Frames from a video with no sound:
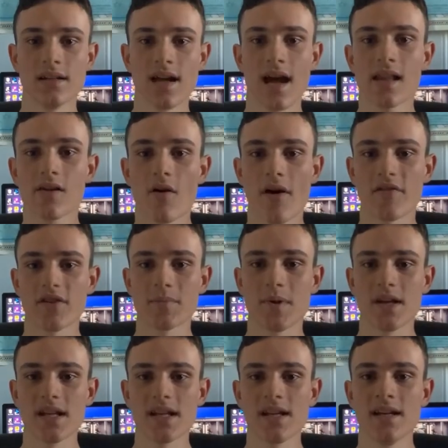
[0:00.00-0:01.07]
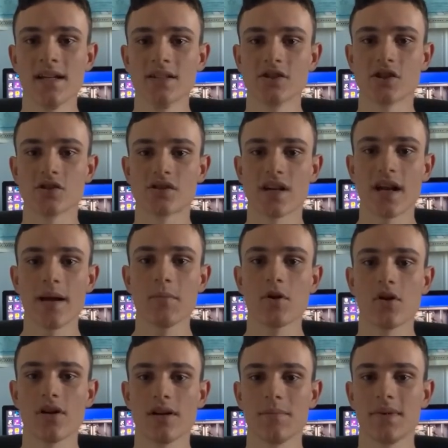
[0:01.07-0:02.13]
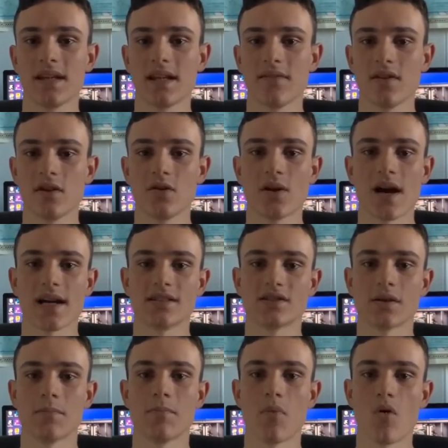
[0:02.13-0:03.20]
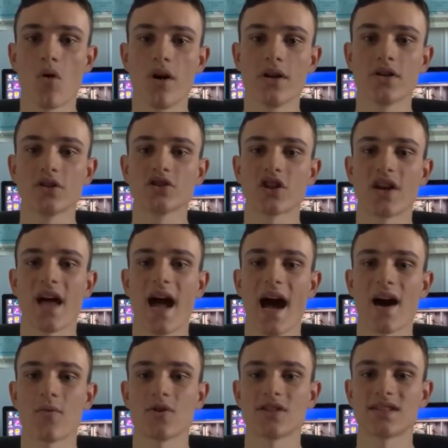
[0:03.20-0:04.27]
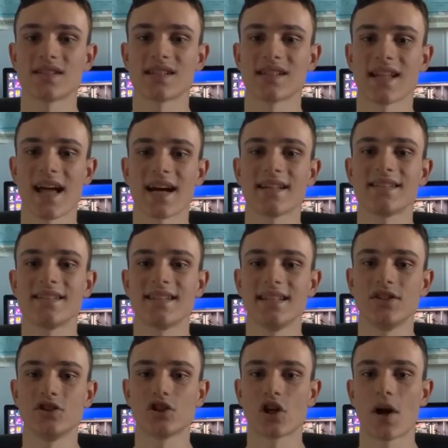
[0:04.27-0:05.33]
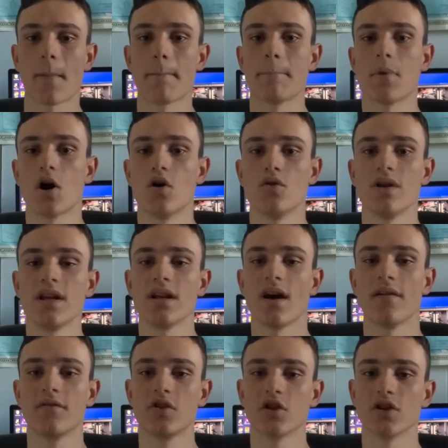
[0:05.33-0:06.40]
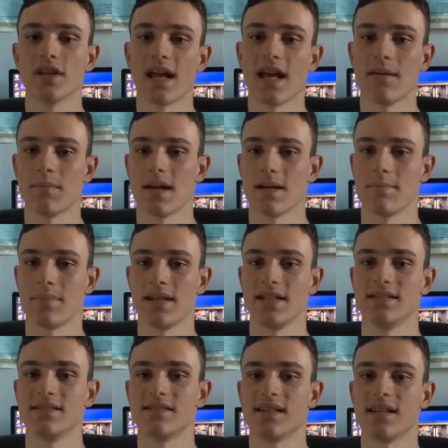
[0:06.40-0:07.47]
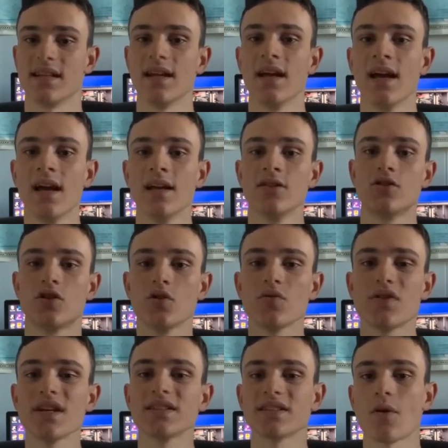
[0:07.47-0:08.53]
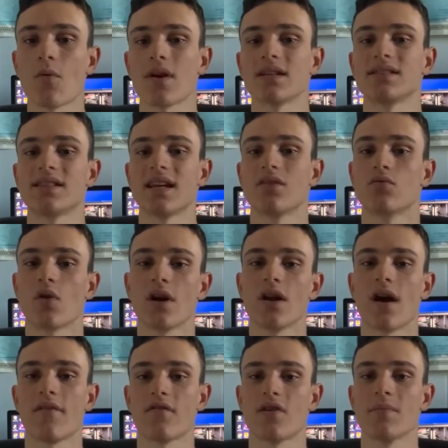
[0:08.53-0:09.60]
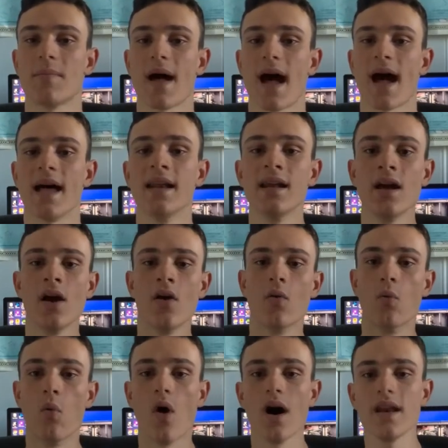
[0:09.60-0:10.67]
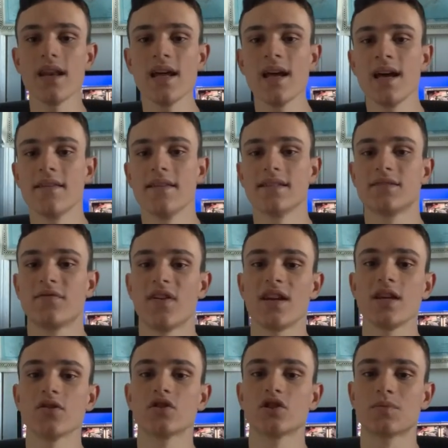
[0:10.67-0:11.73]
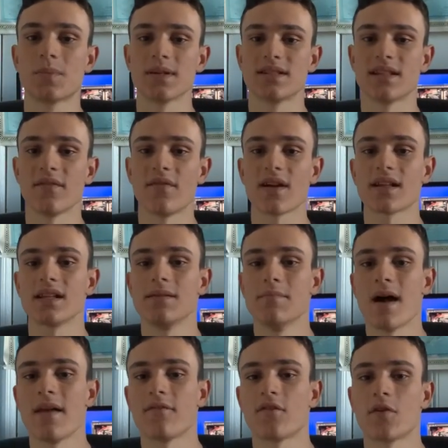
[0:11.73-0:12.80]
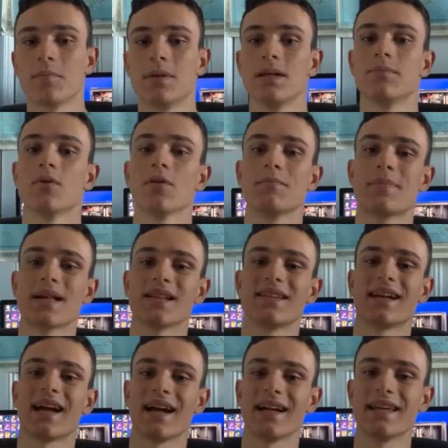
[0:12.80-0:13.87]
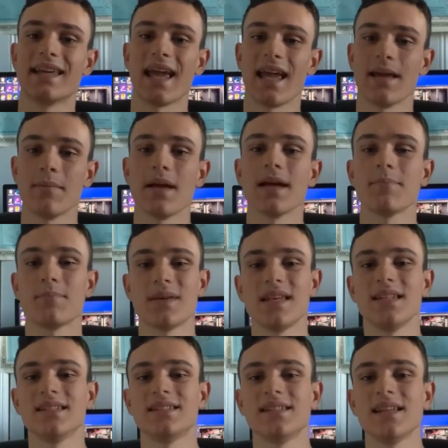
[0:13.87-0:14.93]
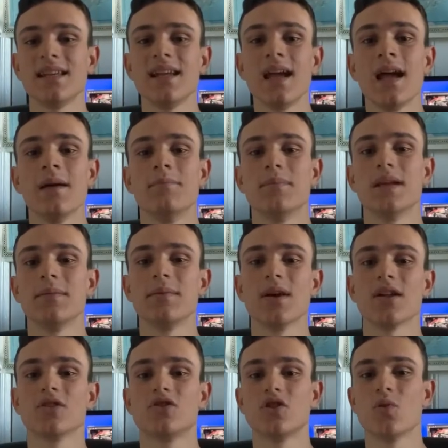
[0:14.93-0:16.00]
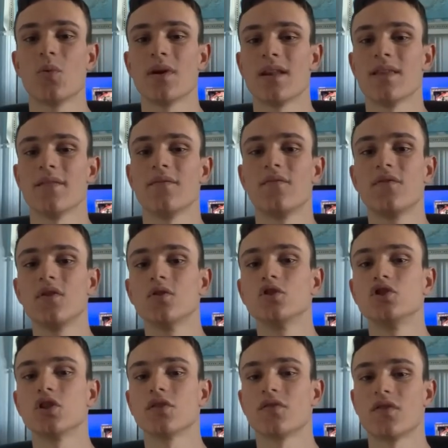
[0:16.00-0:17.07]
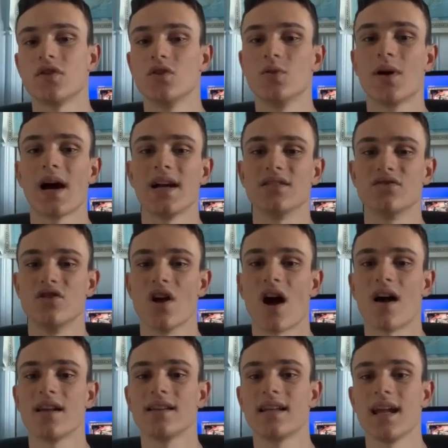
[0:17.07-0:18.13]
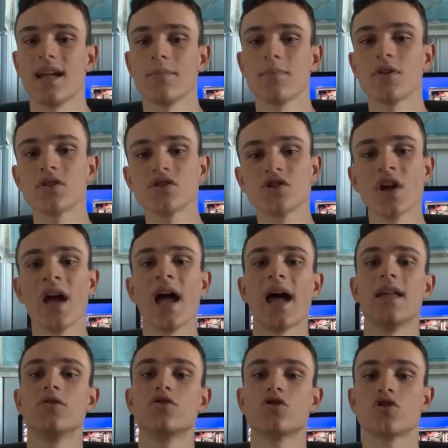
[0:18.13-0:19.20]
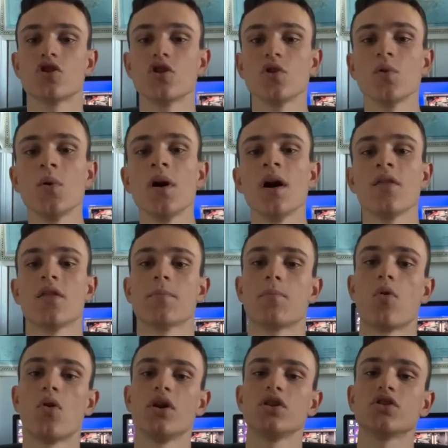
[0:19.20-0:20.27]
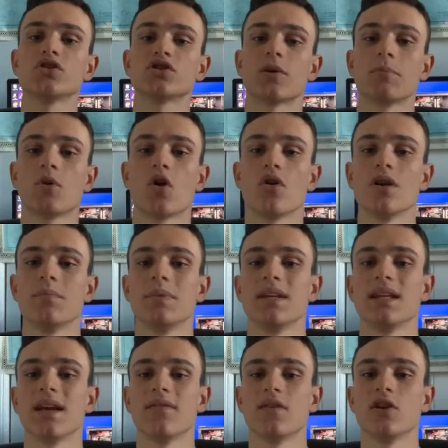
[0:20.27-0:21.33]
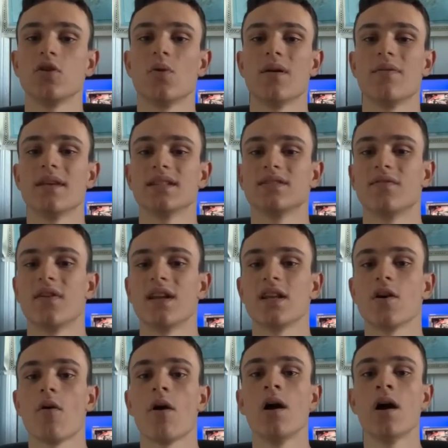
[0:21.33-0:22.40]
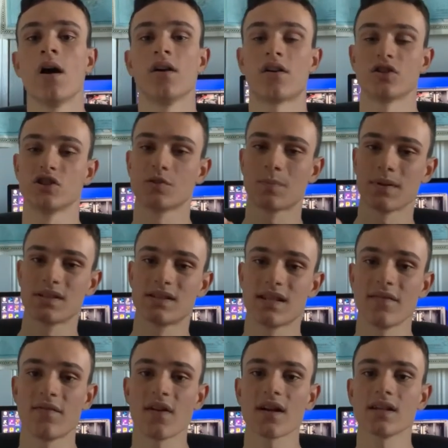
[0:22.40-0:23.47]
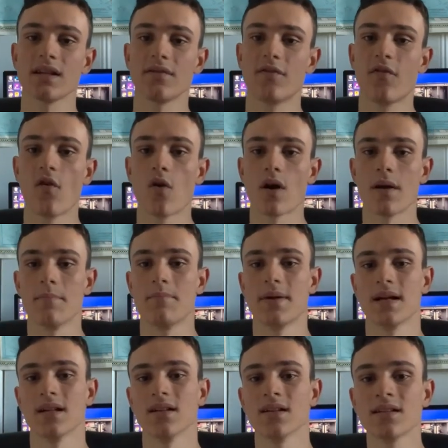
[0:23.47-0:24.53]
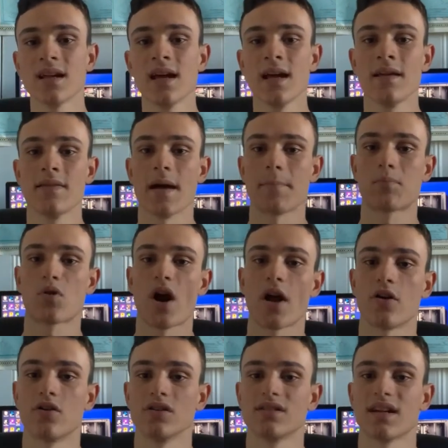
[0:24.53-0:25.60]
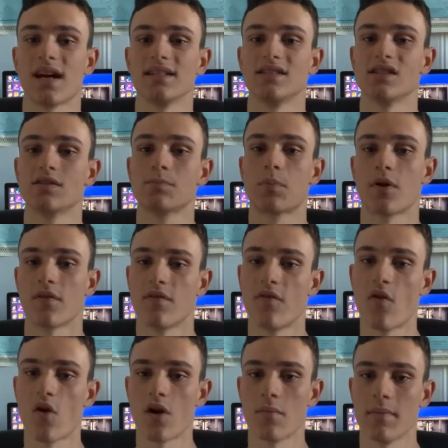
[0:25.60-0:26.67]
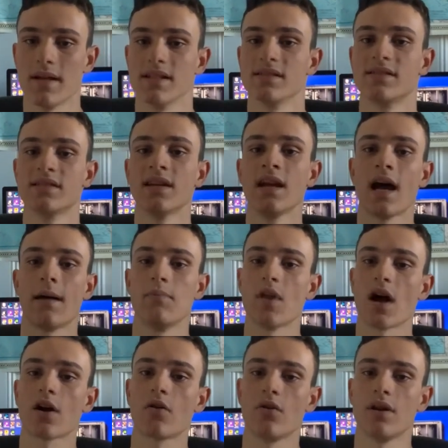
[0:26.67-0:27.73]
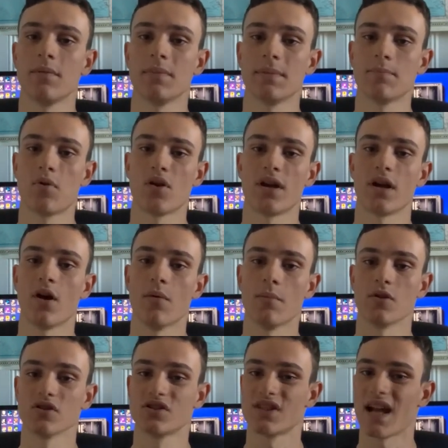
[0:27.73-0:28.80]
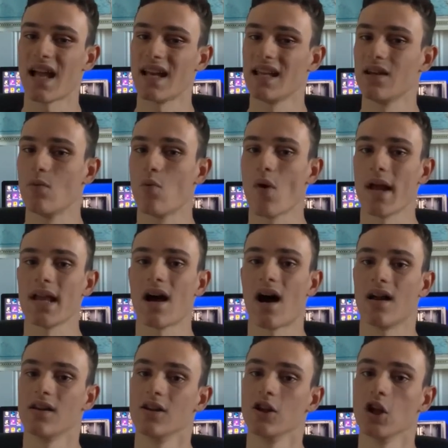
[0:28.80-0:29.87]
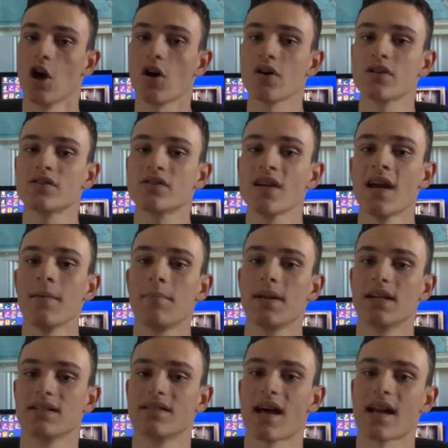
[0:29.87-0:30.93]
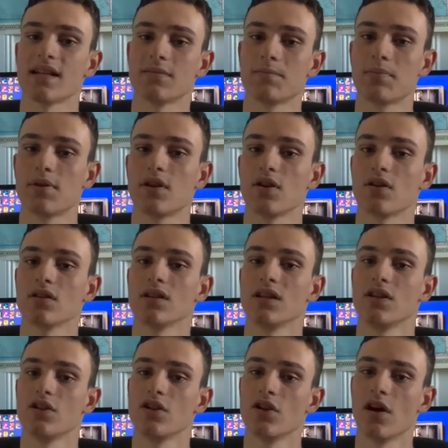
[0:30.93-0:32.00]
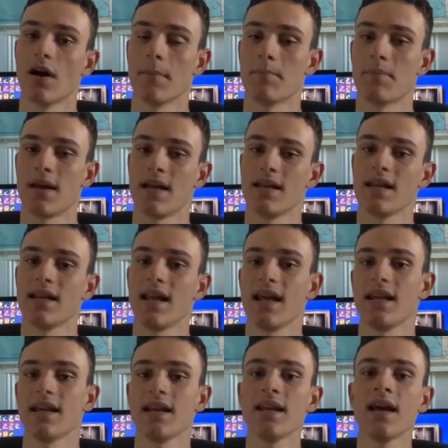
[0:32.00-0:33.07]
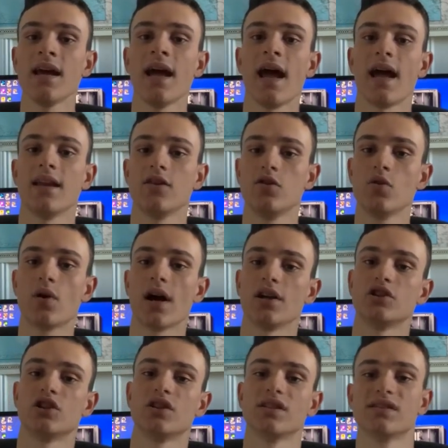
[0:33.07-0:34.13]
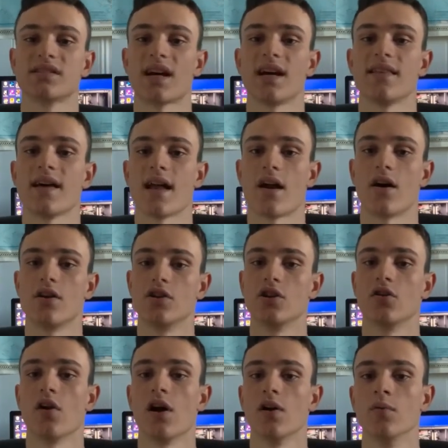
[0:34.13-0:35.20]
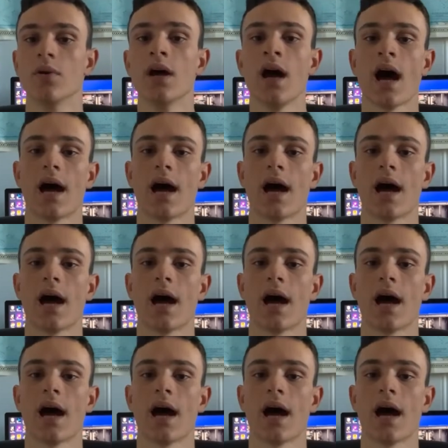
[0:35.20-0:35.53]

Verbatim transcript: Hello everybody. So today I'm going to be giving you guys some pointers on how to select each component of your gaming P C. Two things I want to say right off the bat. One, this video is specifically meant for people building a gaming P C. Maybe I'll do one in the future for you guys non-gamers. And two, the pointers I'm going to be giving you in this video are specifically for a build that prioritizes performance. I'm not going to be putting almost any weight on looks because that is purely opinionated and you guys should decide that on your own.